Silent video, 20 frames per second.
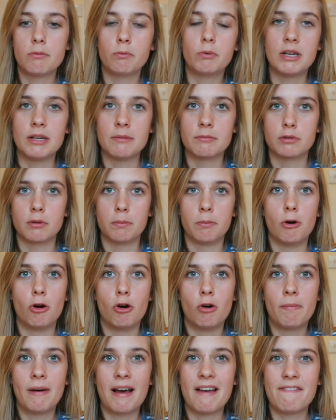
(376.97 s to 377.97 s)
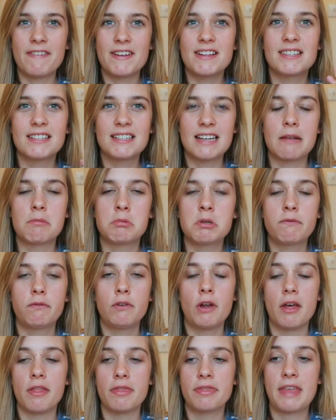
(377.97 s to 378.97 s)
Williams or Paul, but I think today we've
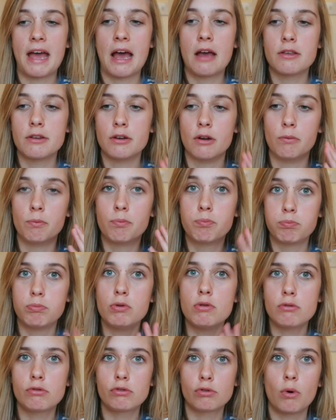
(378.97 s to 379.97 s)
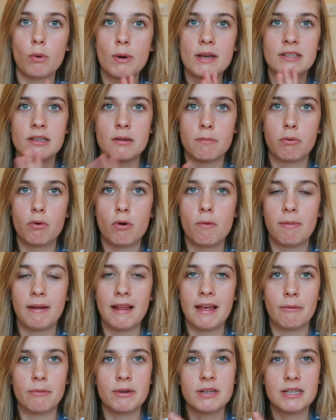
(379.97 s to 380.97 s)
learnt that, you know, Luke Shaw is an important
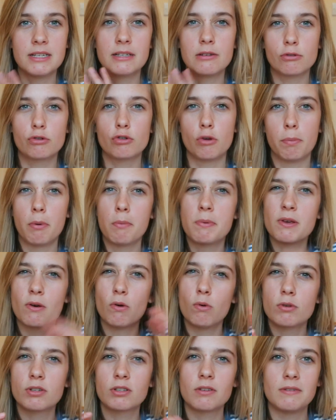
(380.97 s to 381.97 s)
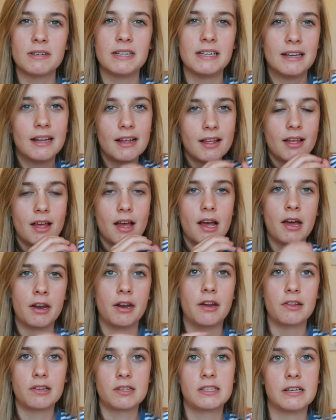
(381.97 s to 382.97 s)
player. We need Luke Shaw, but we also need
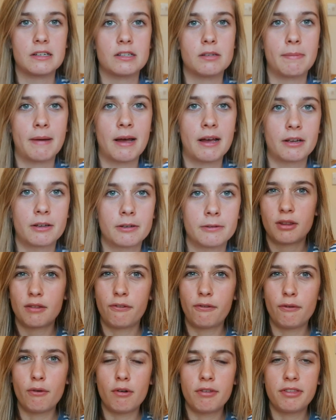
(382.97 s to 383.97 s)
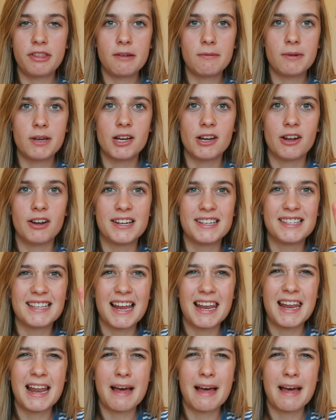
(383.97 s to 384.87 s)
another centre-back. The fourth thing we learned is that